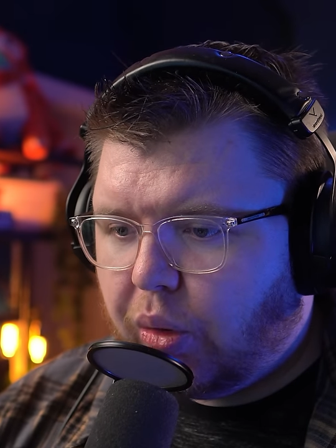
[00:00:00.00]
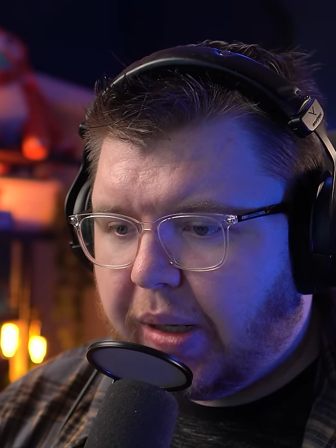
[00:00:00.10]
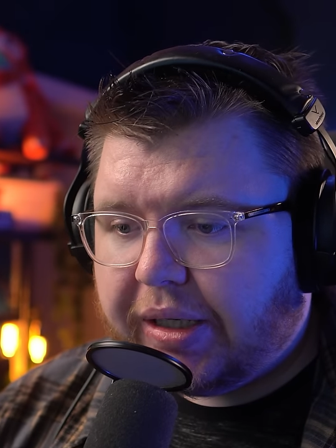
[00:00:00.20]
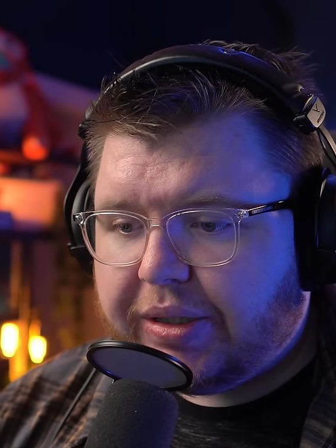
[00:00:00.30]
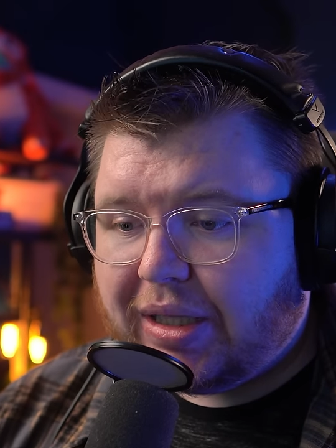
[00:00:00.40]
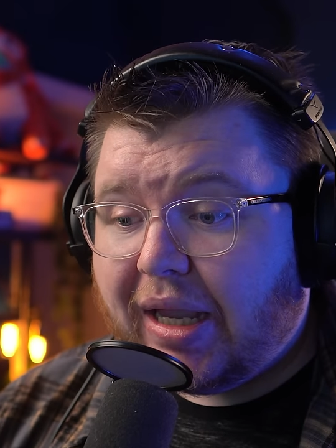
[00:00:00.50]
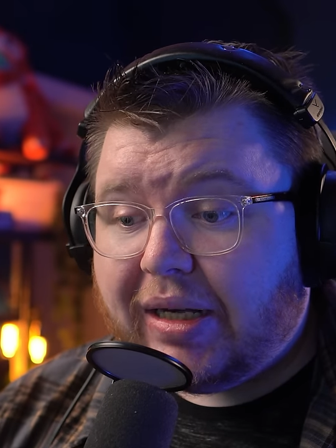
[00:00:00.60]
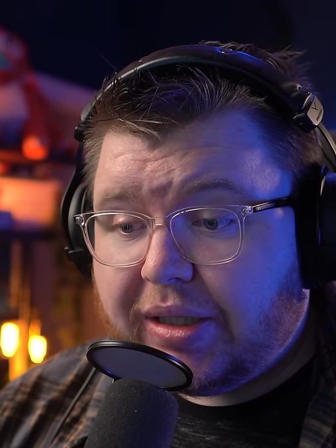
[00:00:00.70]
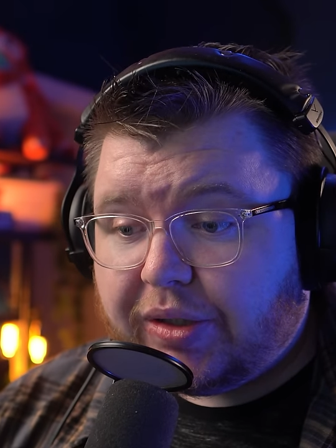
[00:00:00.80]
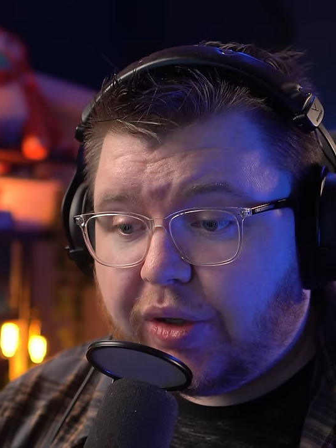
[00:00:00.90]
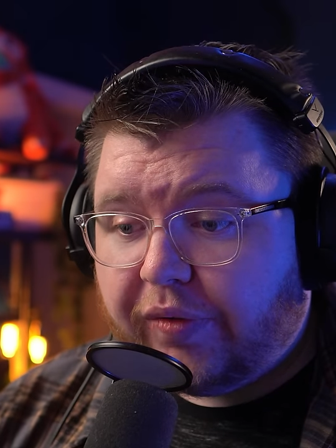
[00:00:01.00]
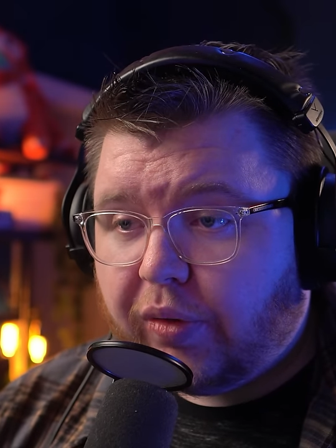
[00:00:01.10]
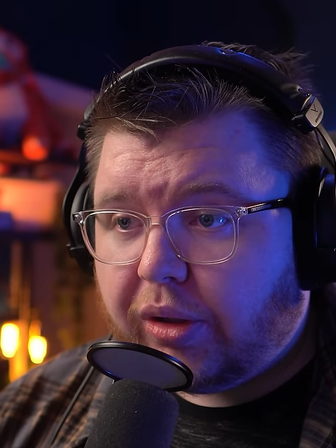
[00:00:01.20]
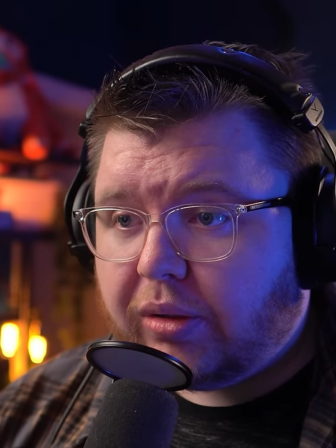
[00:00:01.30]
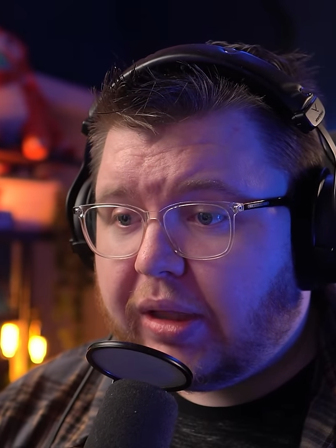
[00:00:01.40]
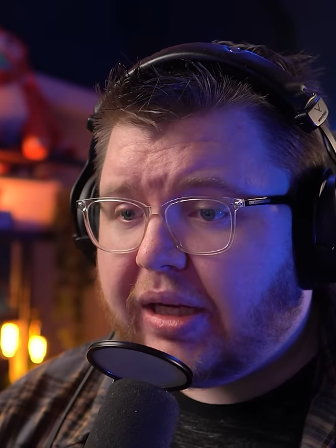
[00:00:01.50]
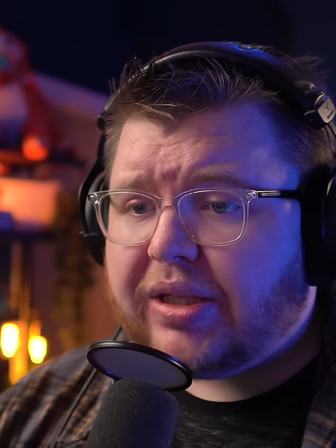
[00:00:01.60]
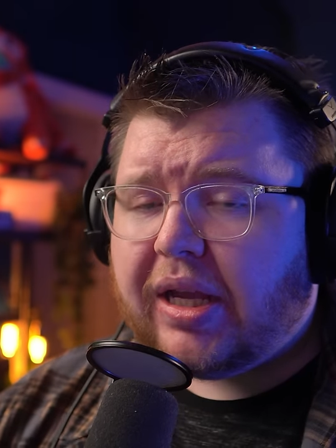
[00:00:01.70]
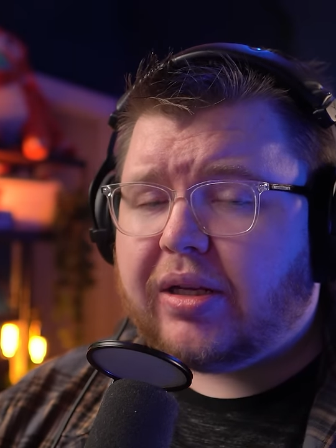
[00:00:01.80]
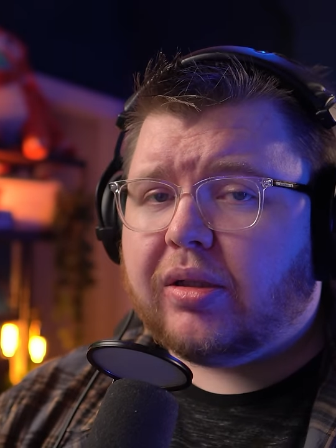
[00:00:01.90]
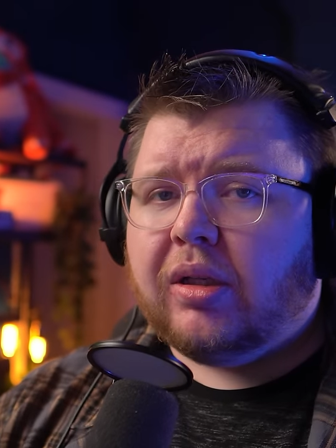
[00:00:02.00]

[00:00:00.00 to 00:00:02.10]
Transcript: go back into the editing software. Like I said,